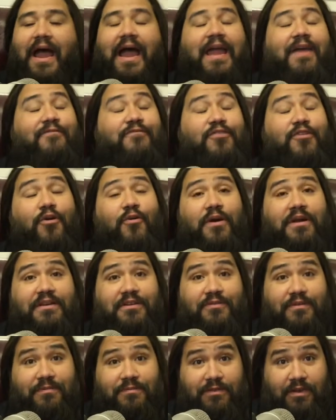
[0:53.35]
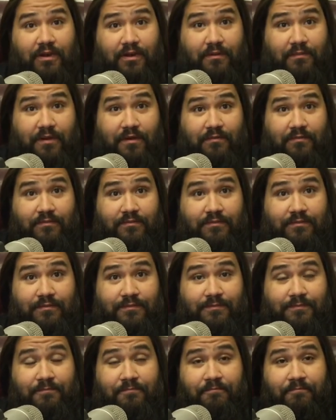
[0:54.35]
I have no idea what I'm talking why about. Why are
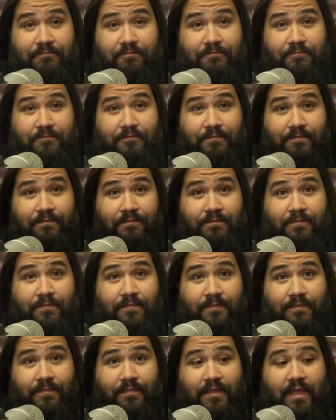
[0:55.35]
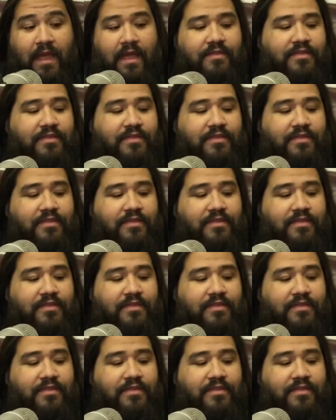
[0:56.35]
they like one hundred feet long?